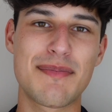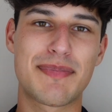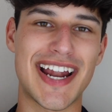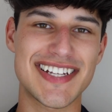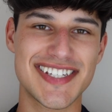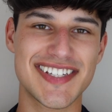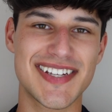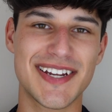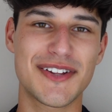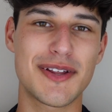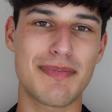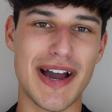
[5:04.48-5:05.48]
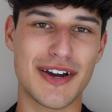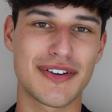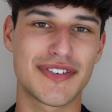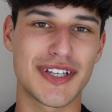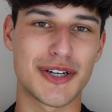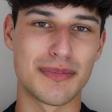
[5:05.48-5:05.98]
But as it said on the back
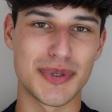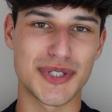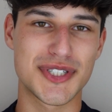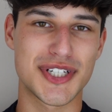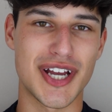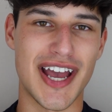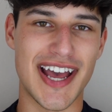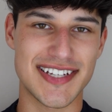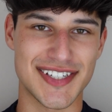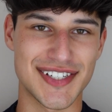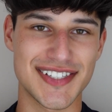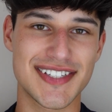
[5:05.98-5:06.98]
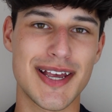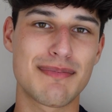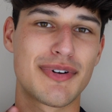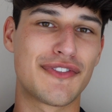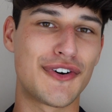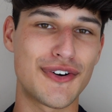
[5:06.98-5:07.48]
of the kombucha essence,
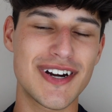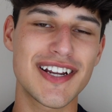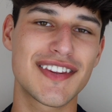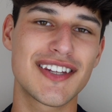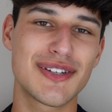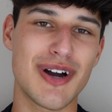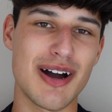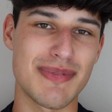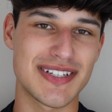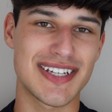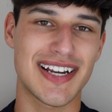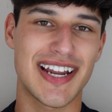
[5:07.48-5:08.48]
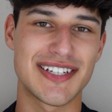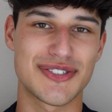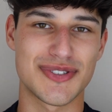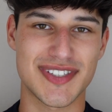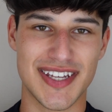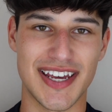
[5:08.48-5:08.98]
before anything you are meant to cleanse
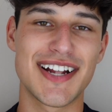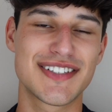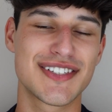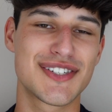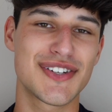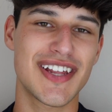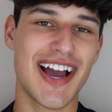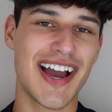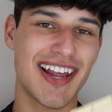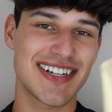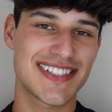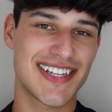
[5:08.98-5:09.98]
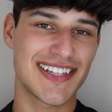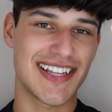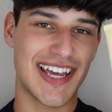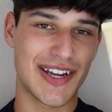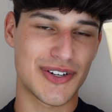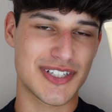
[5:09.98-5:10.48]
your skin. And to do that, I like to take the
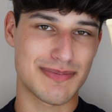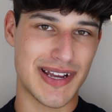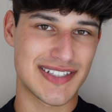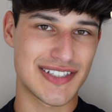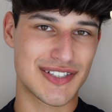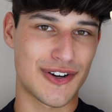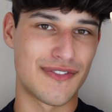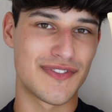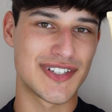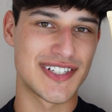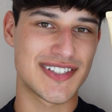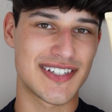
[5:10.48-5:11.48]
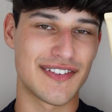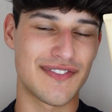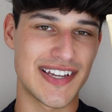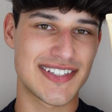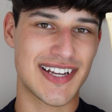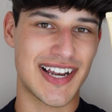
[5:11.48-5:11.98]
IT Cosmetics Confidence in a Face